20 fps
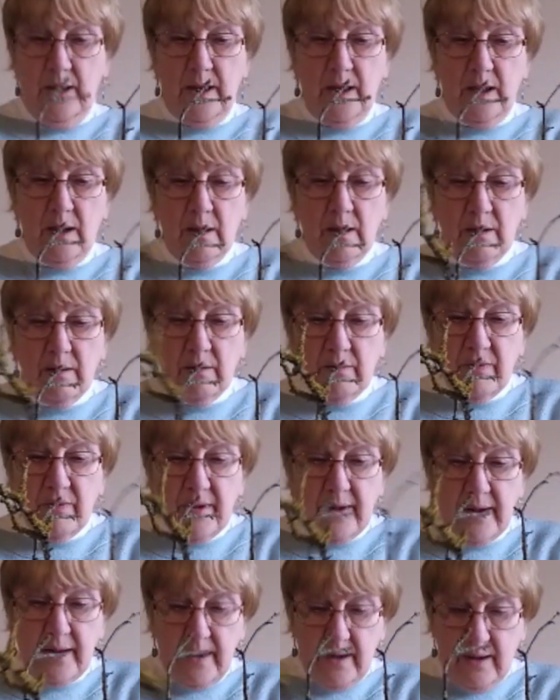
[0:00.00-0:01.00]
in
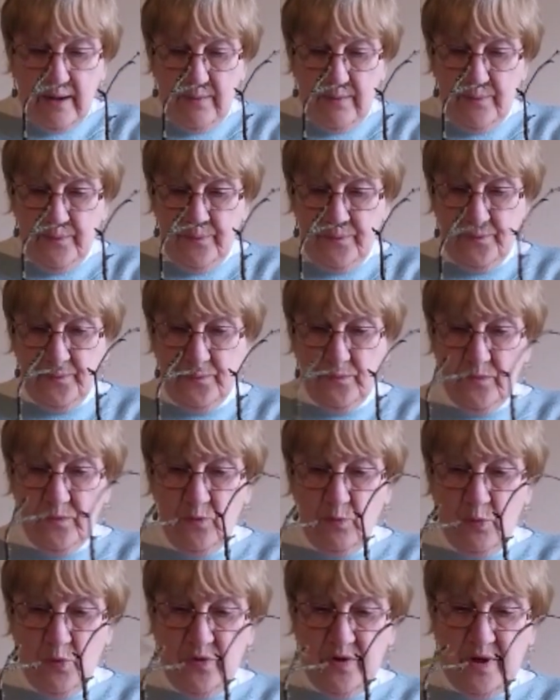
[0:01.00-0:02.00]
there.
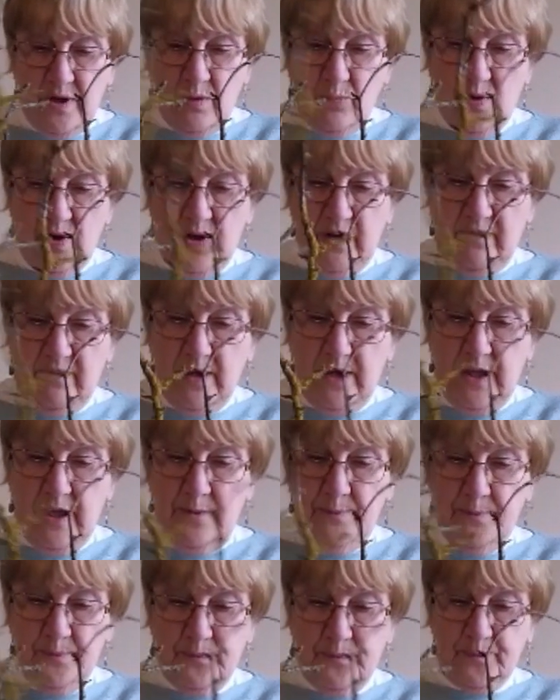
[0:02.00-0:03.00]
That one in
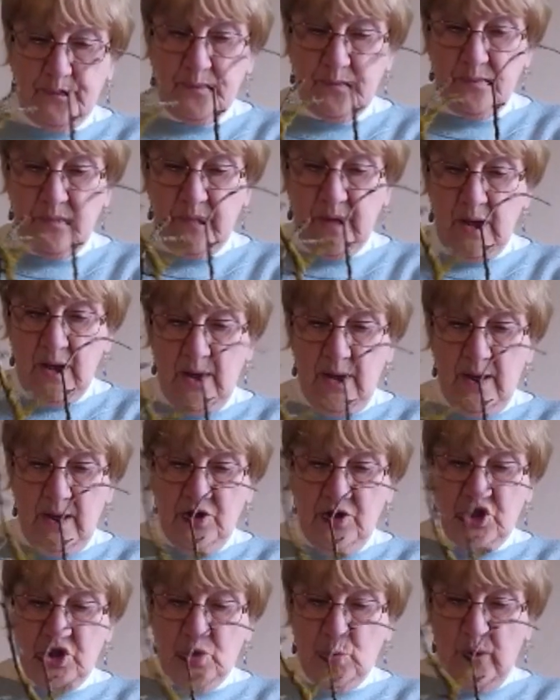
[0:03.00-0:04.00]
there.
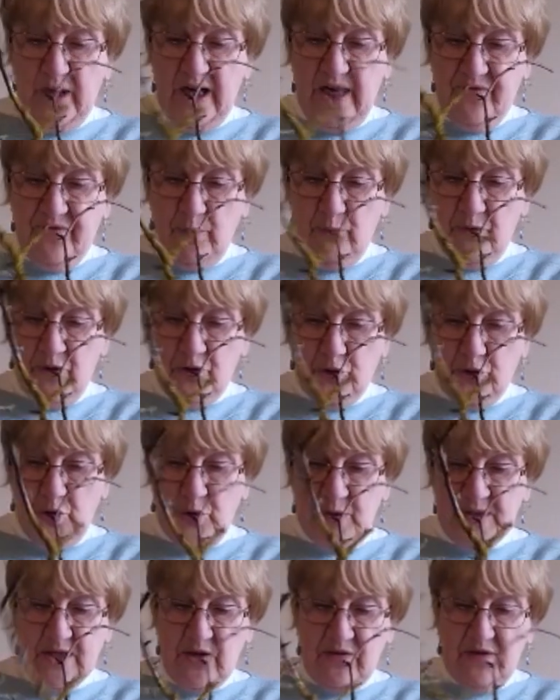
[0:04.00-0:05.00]
Just weave them
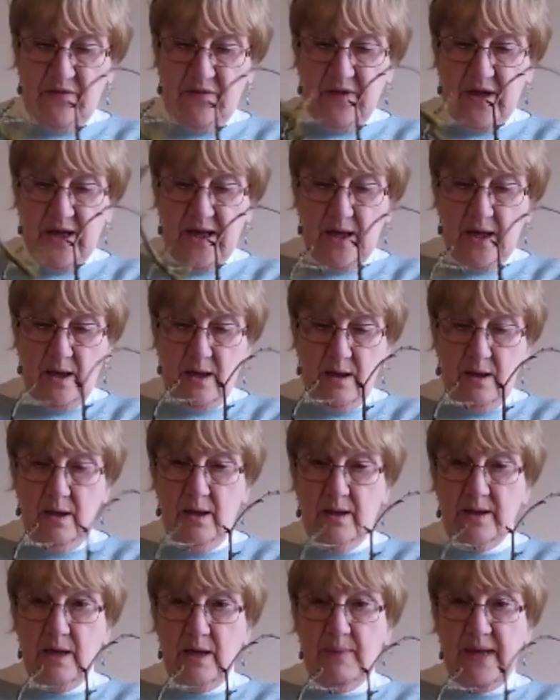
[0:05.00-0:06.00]
through so that
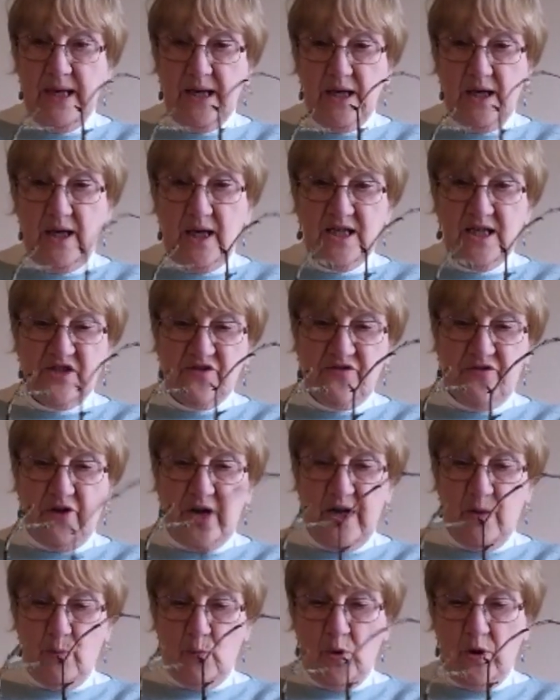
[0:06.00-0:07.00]
they make a nice
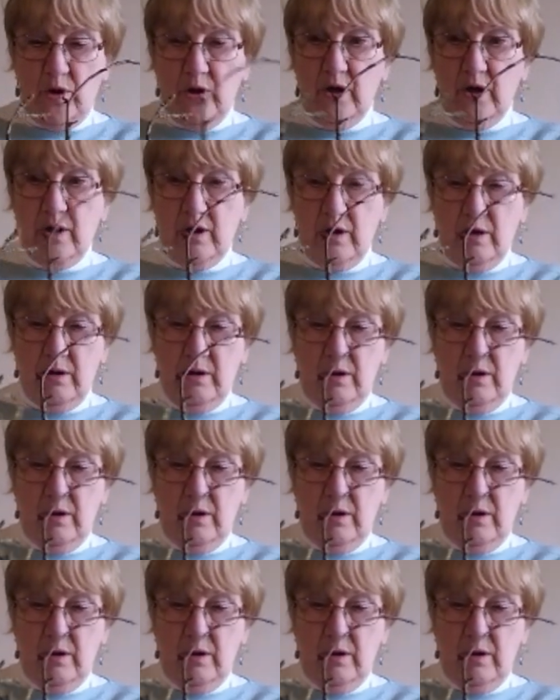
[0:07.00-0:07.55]
framework